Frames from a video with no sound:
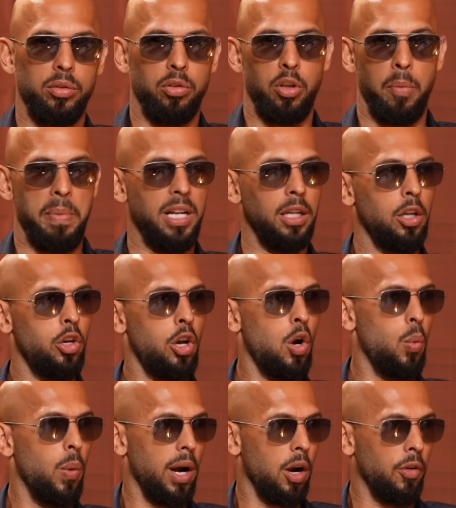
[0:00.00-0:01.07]
the middle of
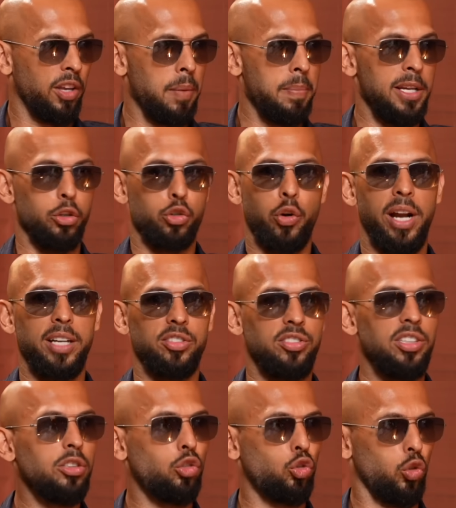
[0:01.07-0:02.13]
nowhere. They can be in
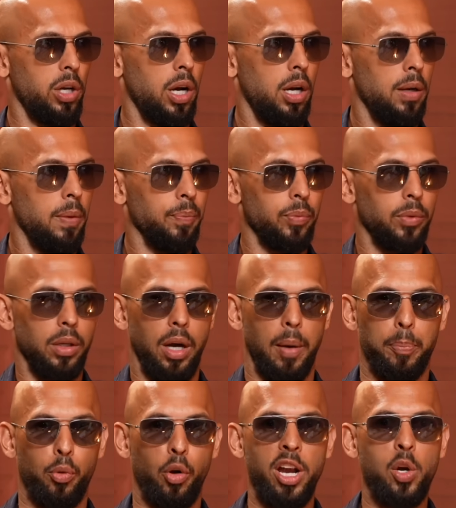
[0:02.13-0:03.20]
Transnistria, a
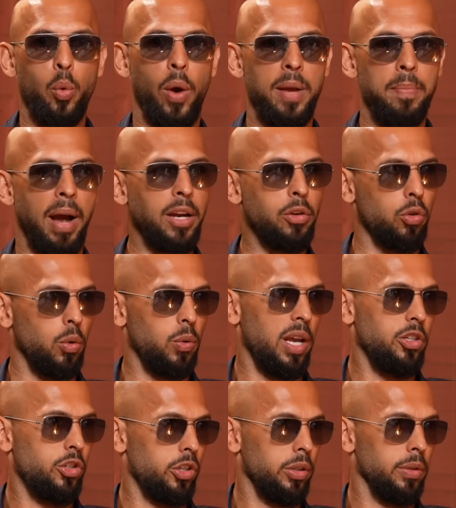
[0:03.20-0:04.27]
breakaway
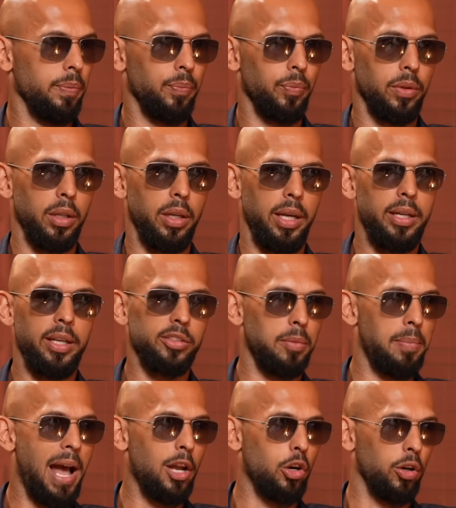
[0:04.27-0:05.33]
micronation. It doesn't
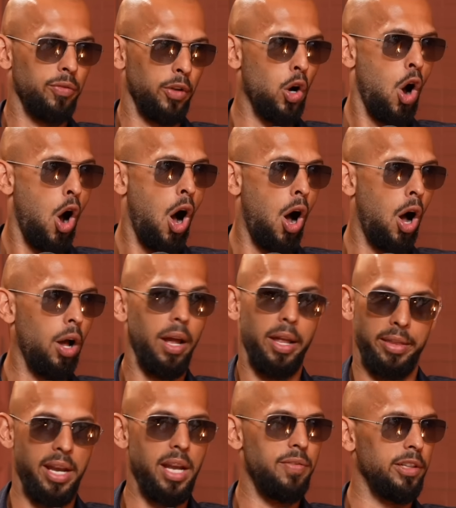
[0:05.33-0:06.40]
matter. If they're hot and
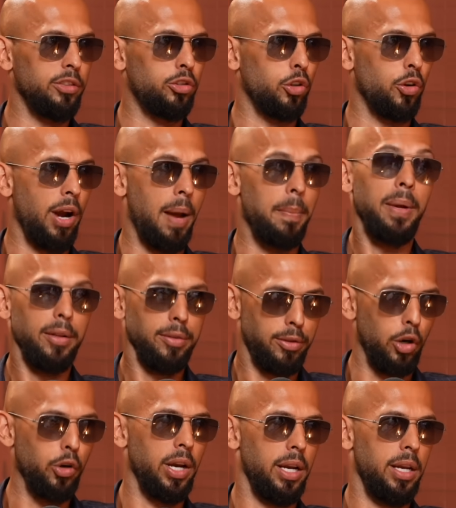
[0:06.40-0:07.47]
they have Instagram,
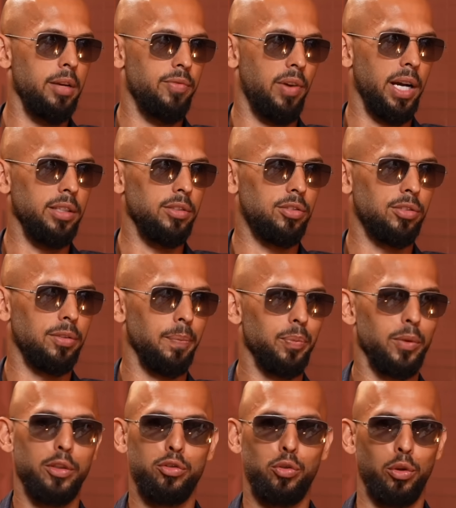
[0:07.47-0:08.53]
they're getting invites.
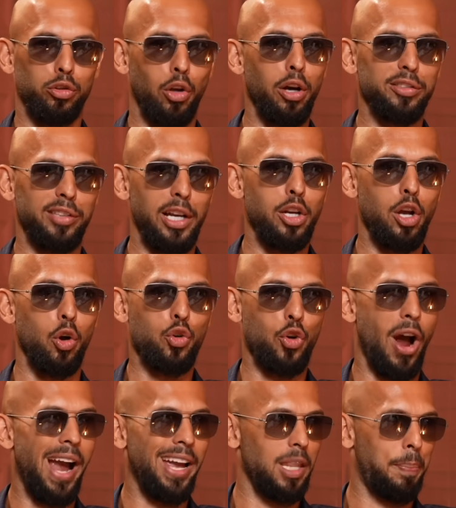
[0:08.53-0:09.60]
So as long as they can go
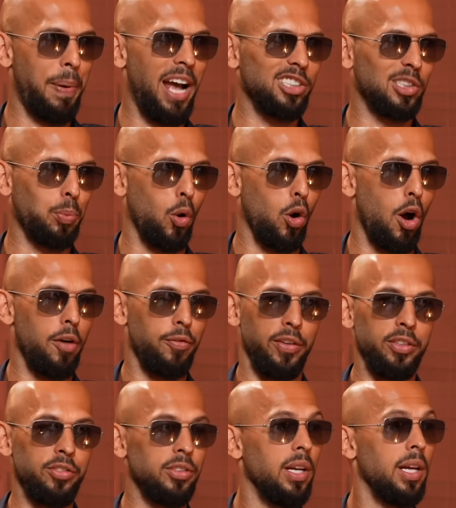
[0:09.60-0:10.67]
cry at the passport
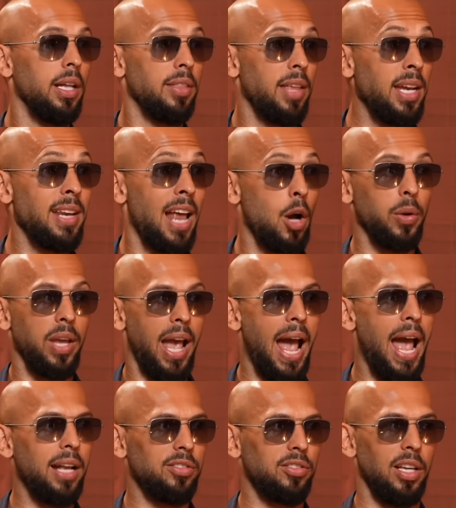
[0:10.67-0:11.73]
office, they now get
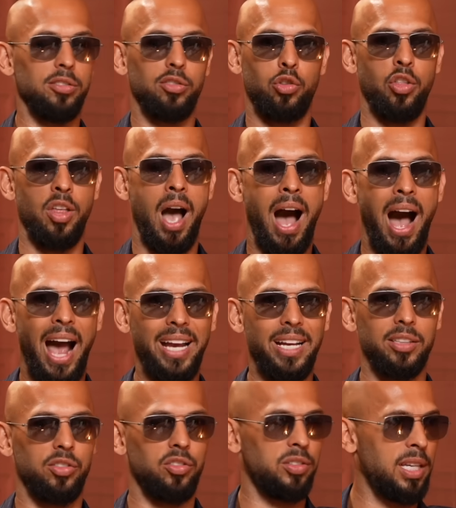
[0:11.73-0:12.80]
access to the
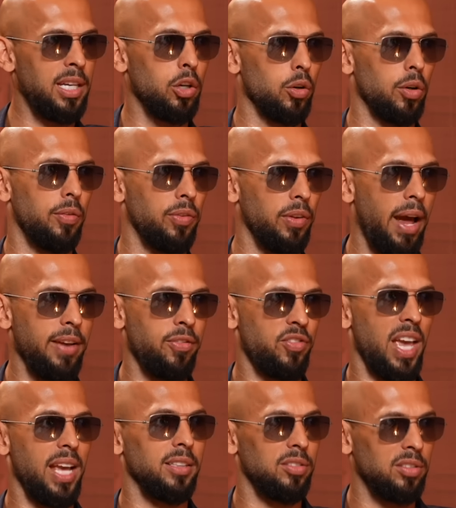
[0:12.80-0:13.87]
highest tier of life
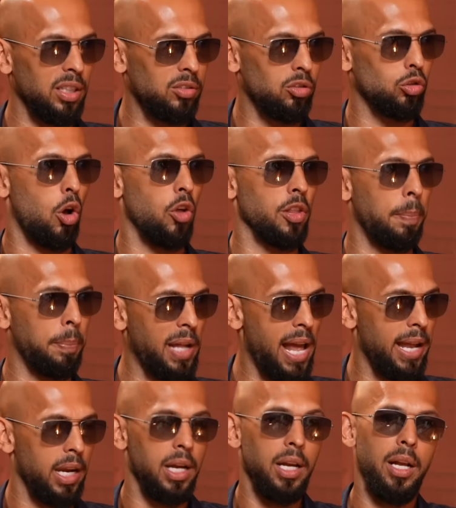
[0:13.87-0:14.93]
that exists on the
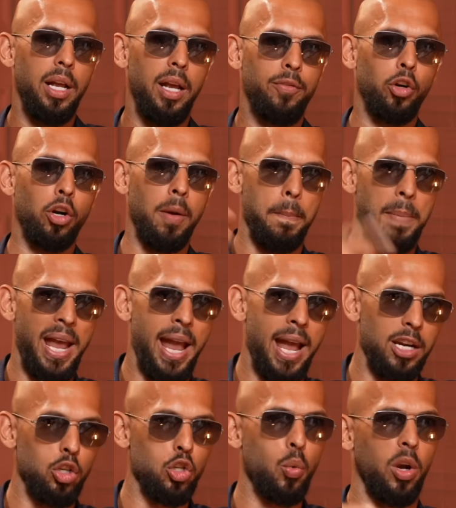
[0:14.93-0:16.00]
planet. If you're a
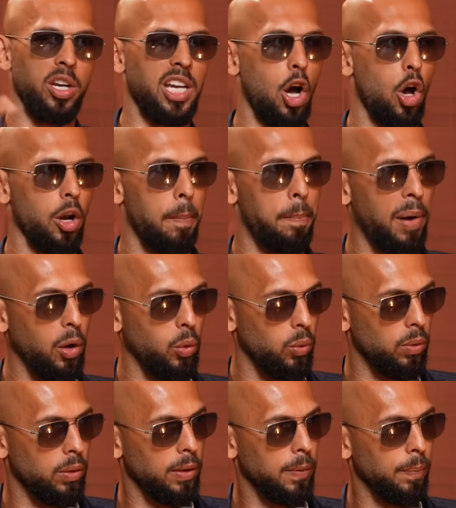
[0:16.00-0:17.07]
man and you want to get on a
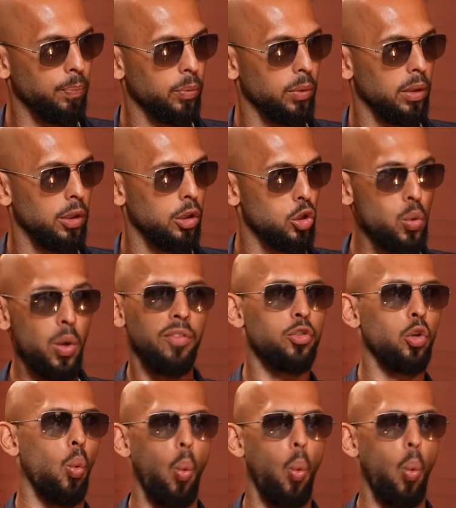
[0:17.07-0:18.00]
boat, you have to